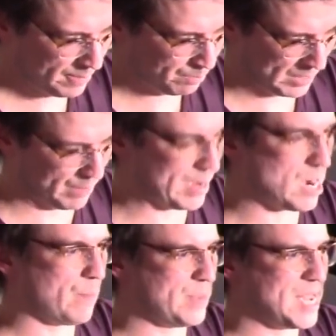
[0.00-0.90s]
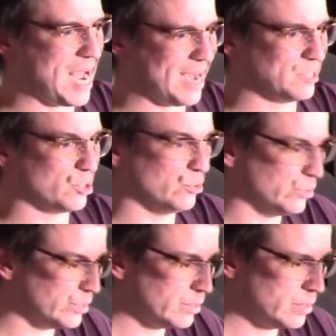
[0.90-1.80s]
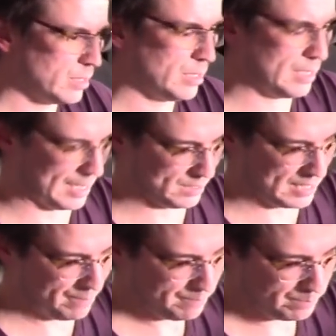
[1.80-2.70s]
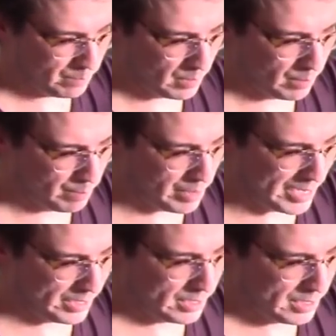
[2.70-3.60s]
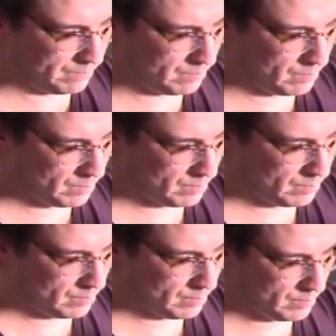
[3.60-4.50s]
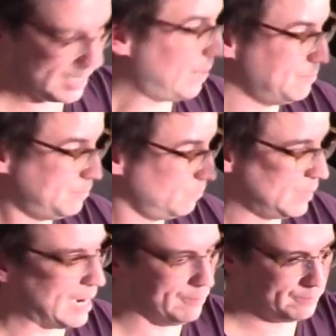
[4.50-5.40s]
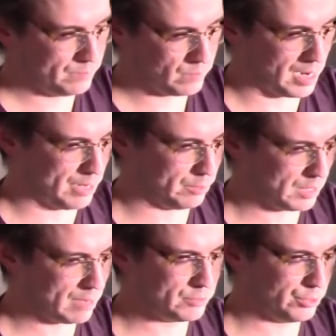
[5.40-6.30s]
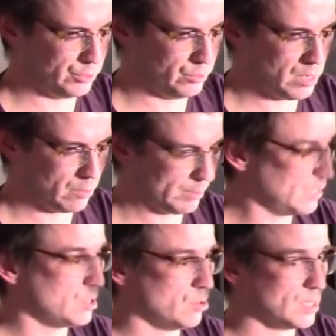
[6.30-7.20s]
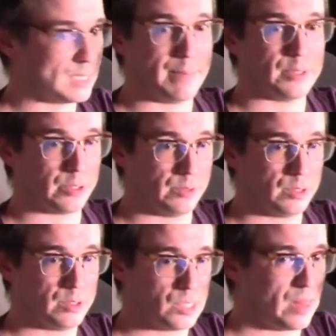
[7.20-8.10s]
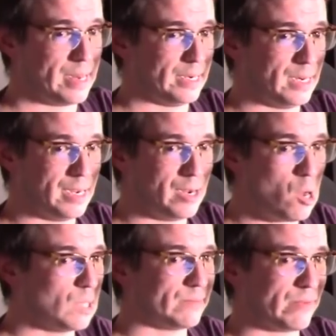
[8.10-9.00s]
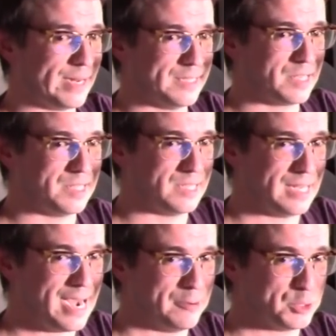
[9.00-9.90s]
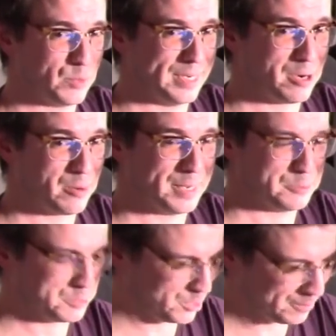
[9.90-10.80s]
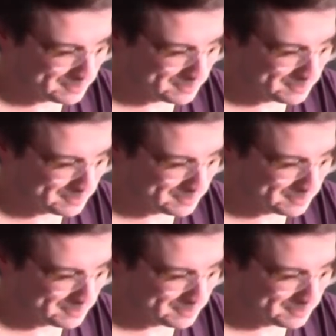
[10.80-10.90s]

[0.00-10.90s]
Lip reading: It may not be as good as them, but yeah, I would love to release those as episodes so that all of our fans can see how sweet our patrons are.